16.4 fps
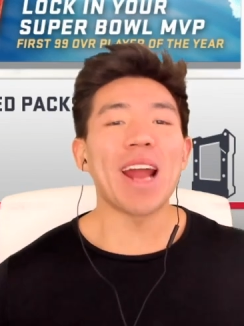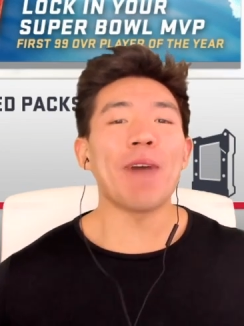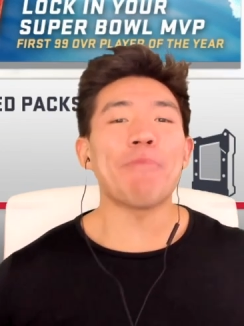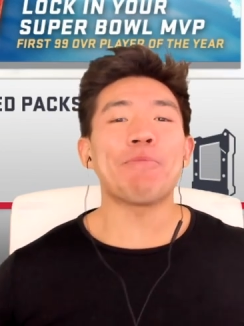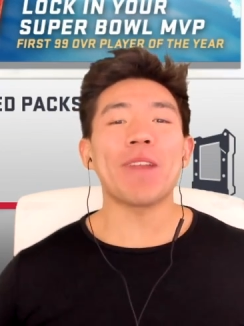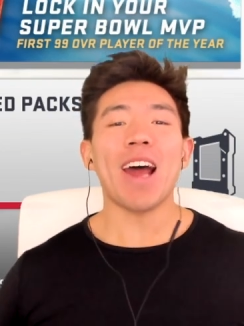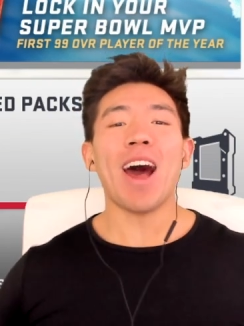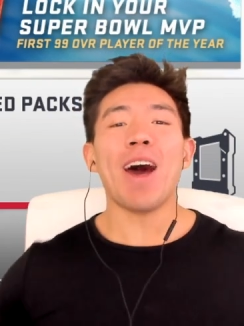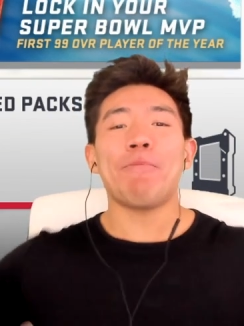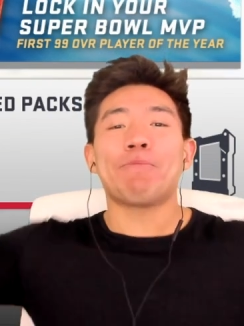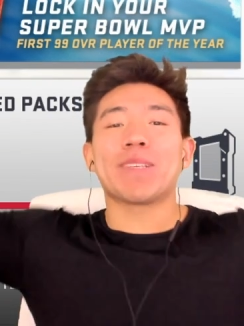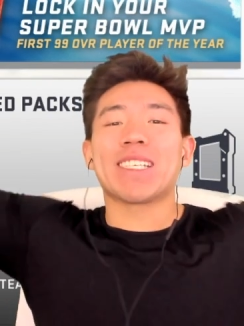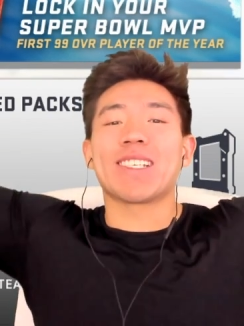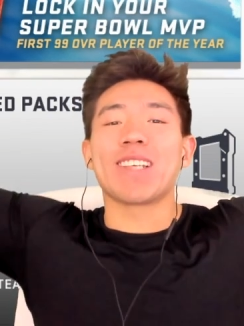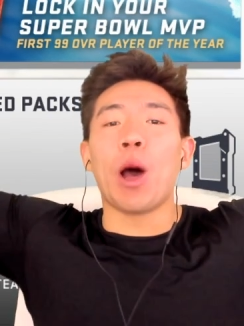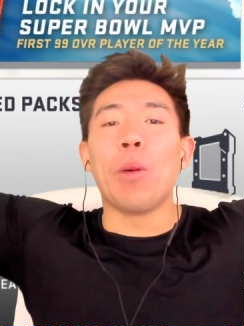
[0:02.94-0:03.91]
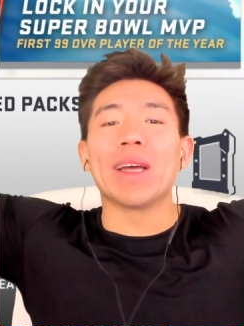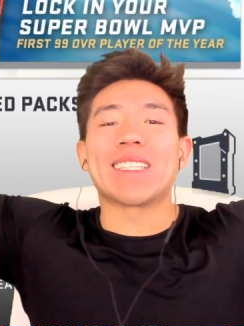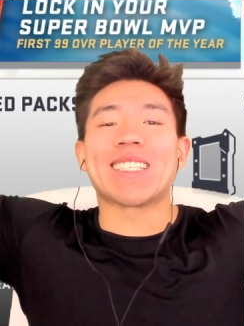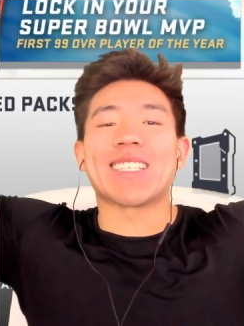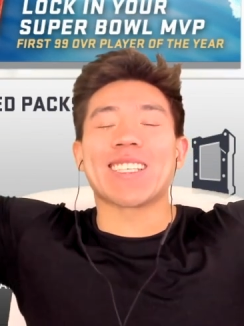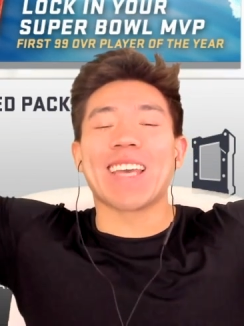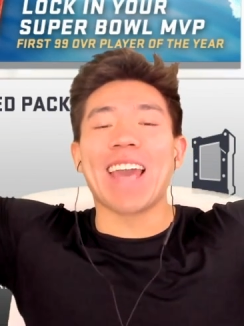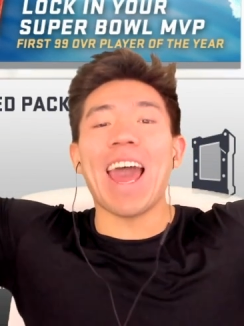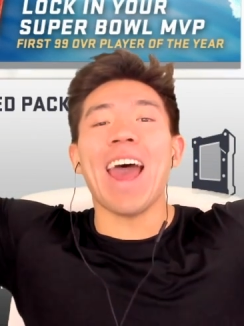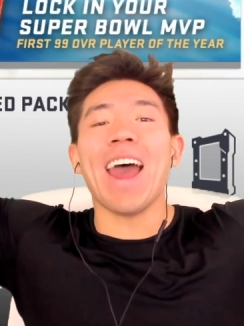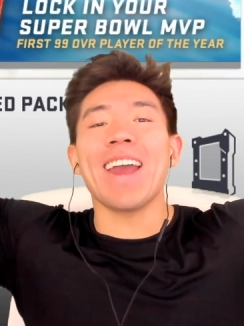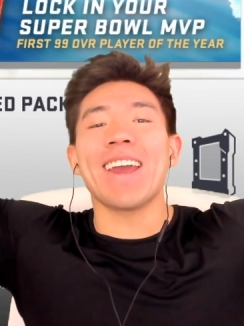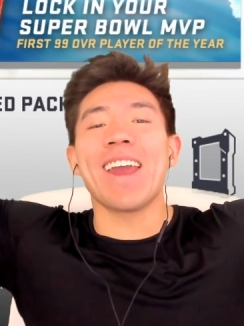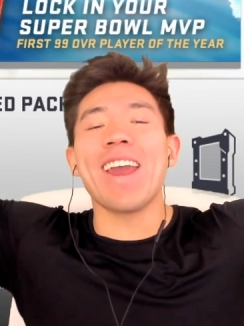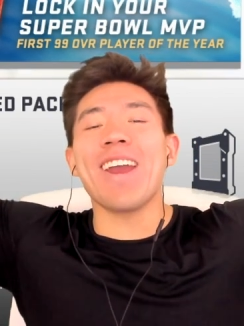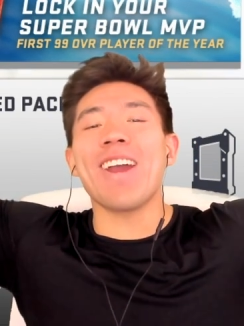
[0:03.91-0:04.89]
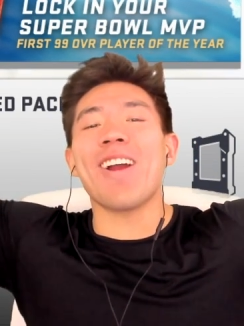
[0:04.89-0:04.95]
up, what up? So it's Kay
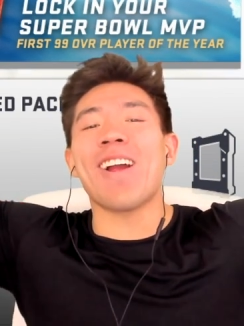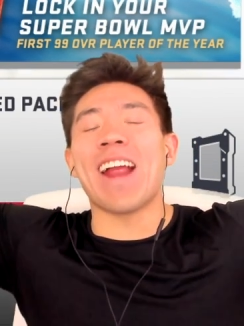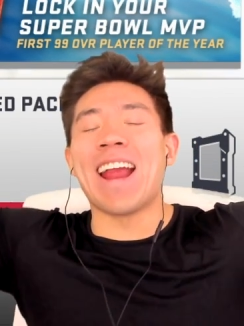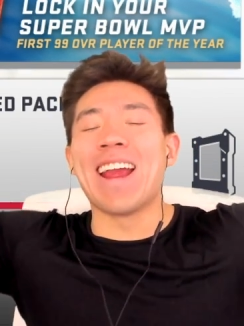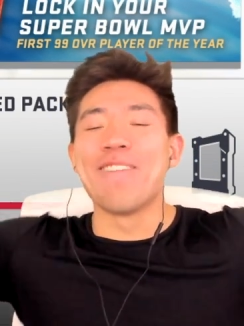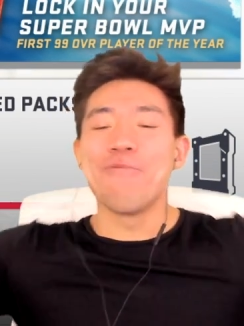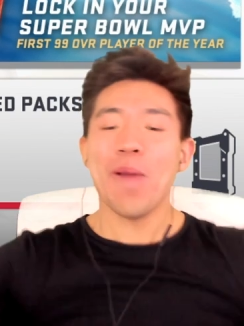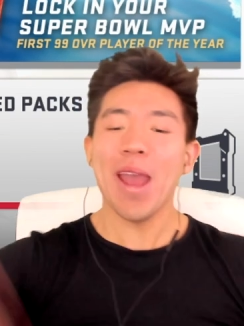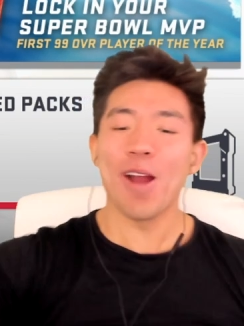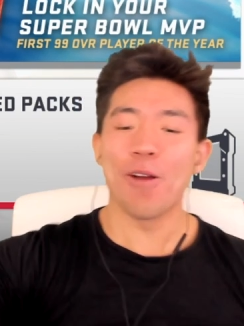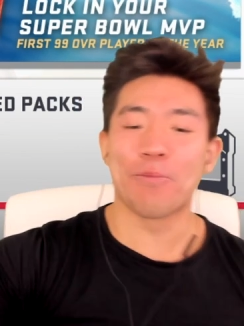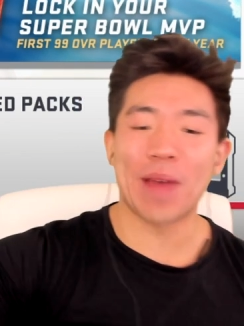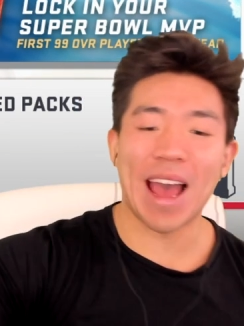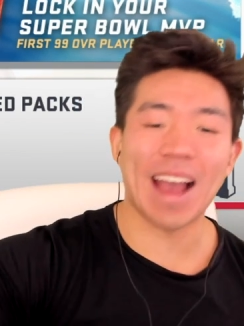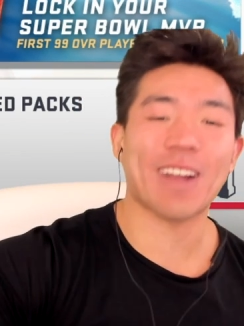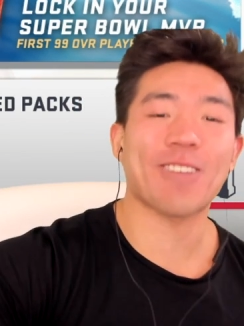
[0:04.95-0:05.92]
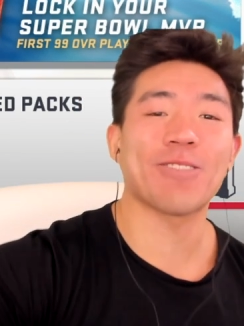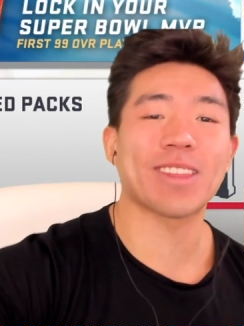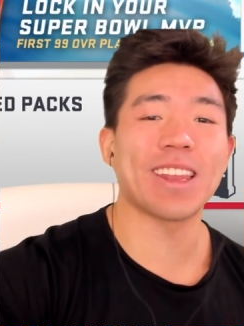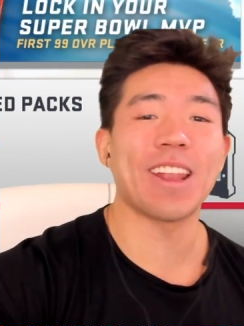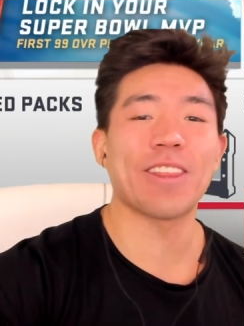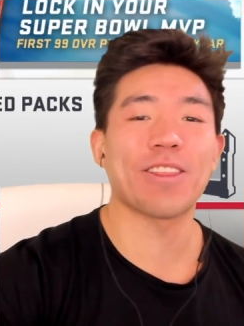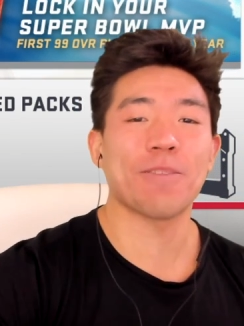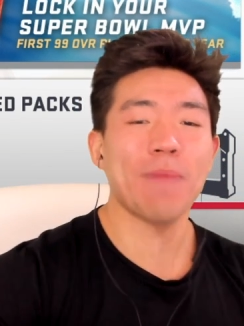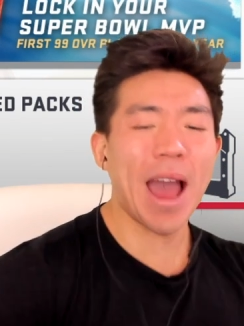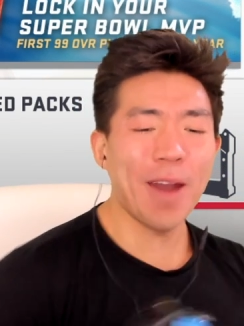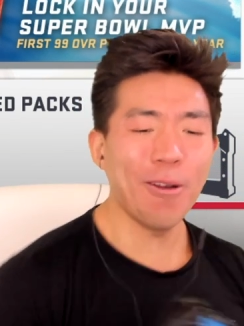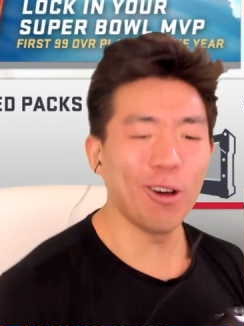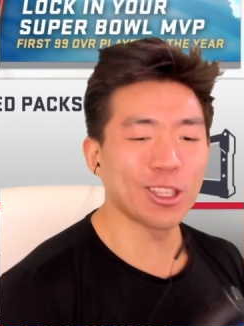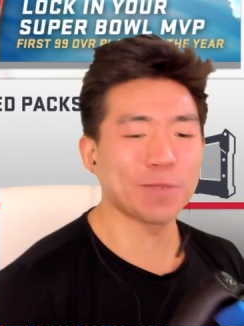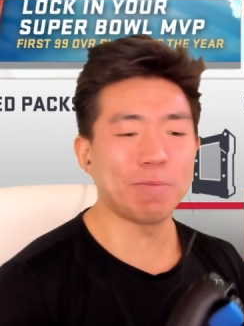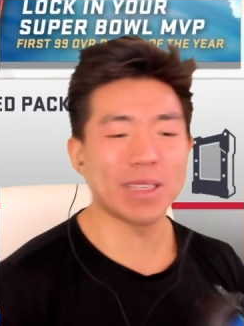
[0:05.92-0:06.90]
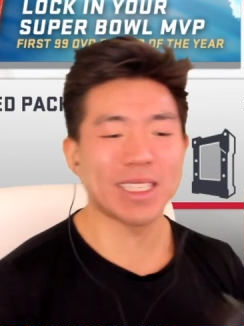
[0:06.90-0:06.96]
here, and we're back with another Mad
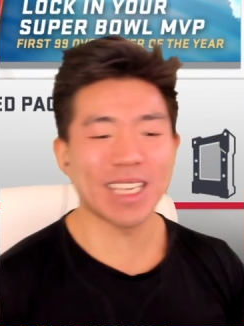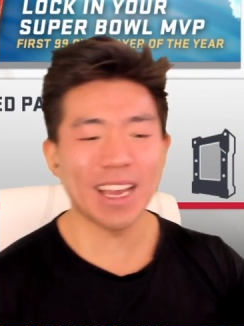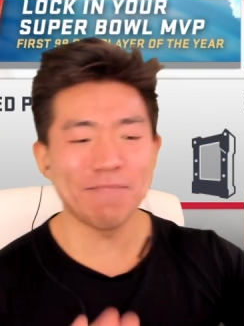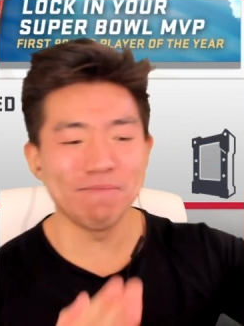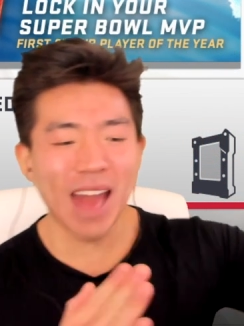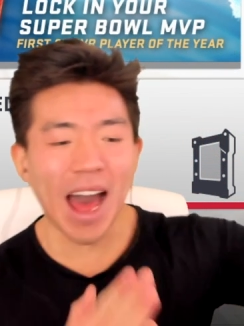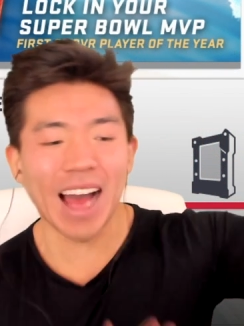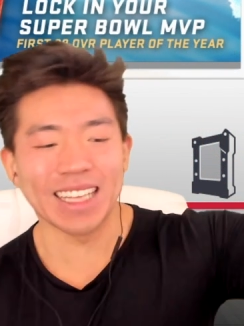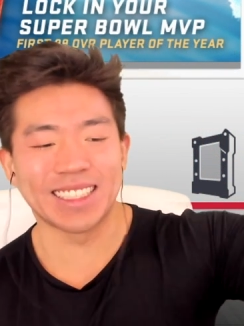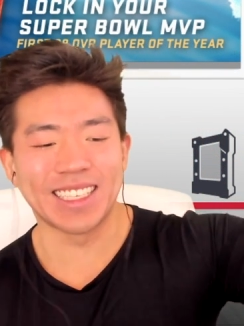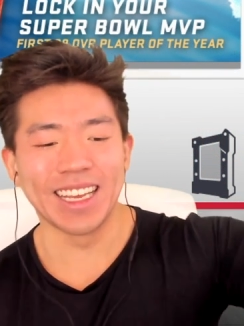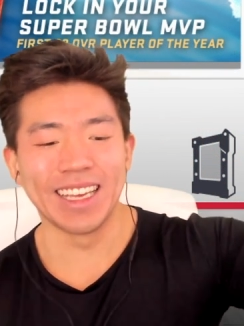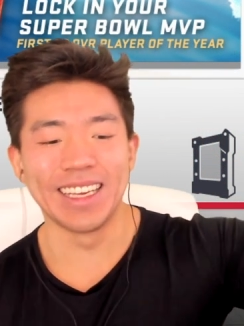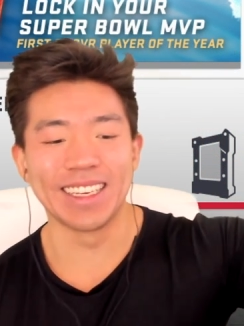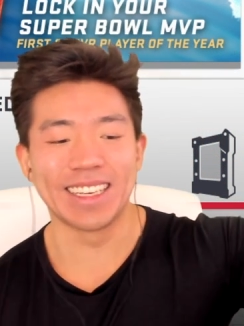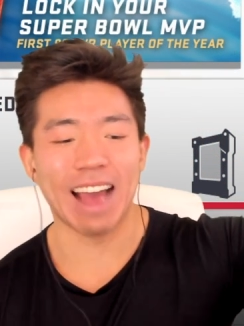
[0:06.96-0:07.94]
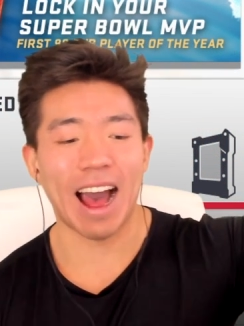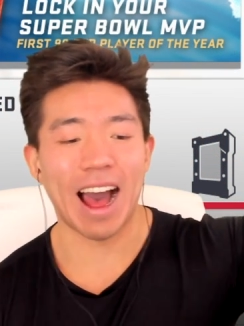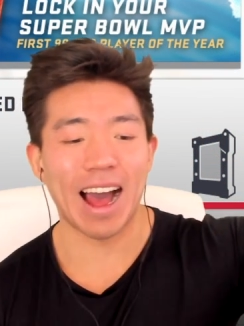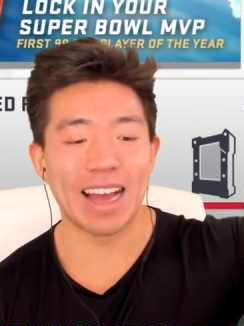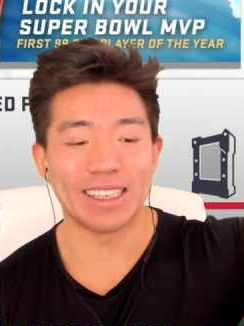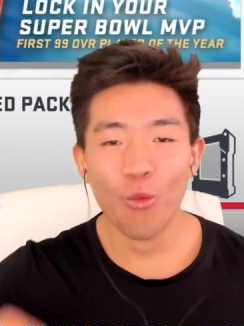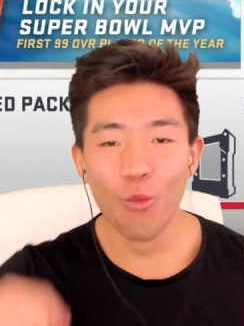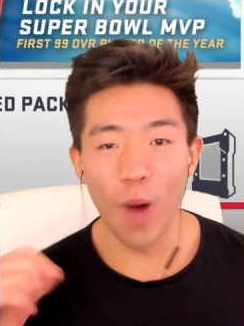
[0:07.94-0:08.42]
Ultimate Team 19, guys.